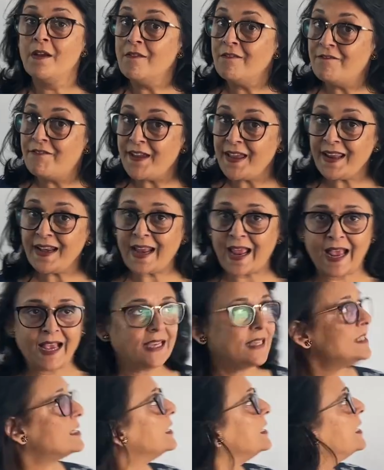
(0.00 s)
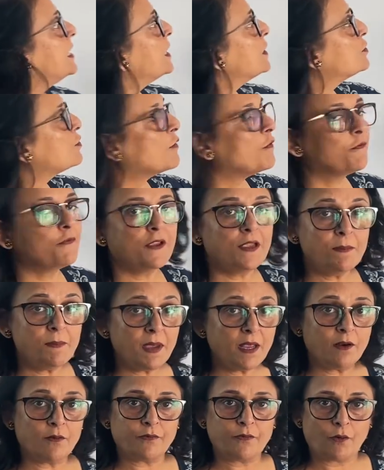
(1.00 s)
Whereas in case of
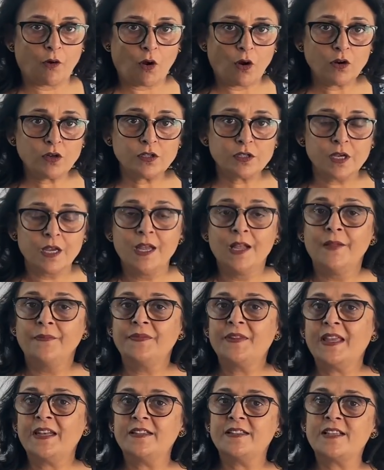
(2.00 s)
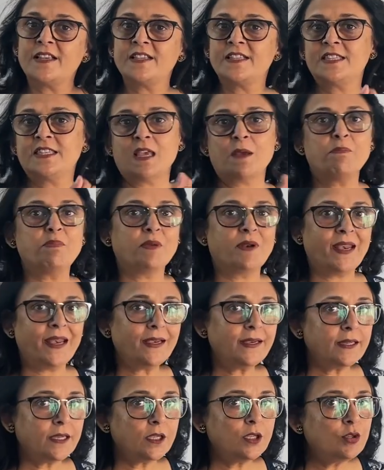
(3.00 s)
female frogs, there is a
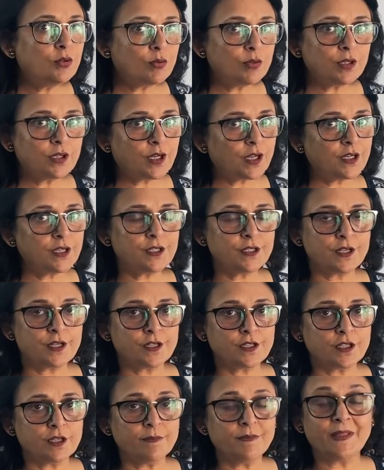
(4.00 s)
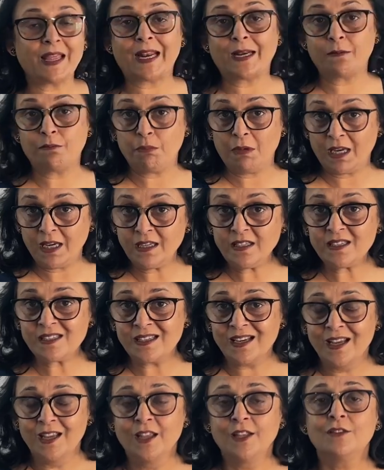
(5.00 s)
separate urinary system. That means
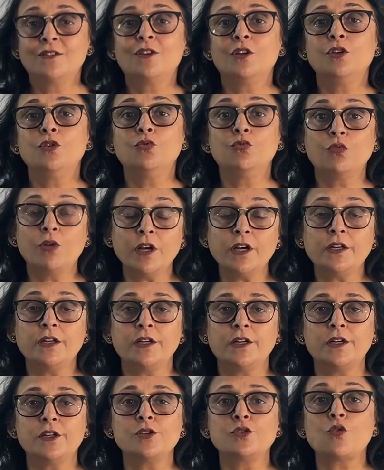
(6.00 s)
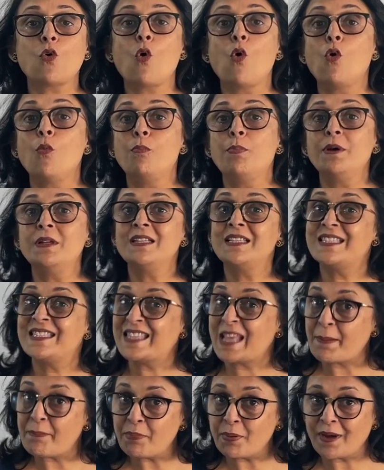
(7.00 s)
the ureters open
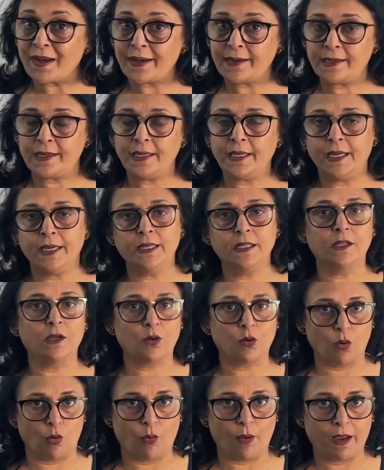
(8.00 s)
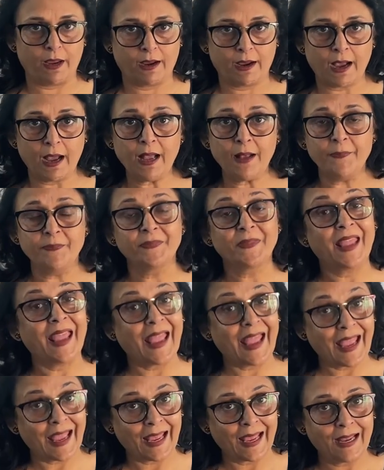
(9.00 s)
separately in the cloaca
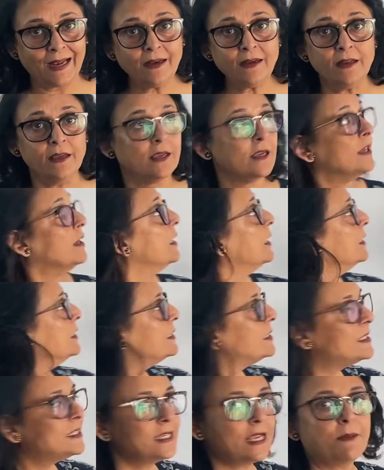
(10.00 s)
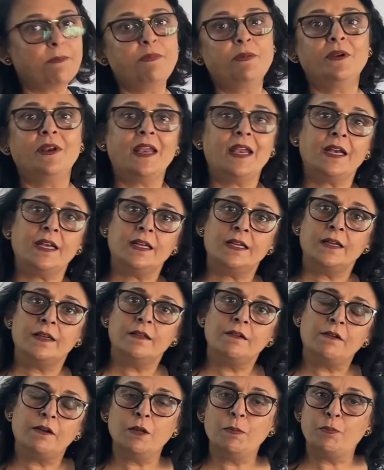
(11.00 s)
and separate
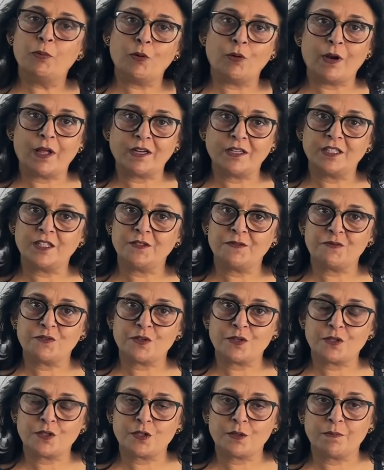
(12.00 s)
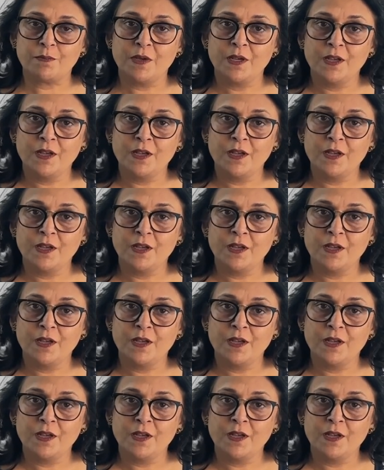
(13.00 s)
reproductive system.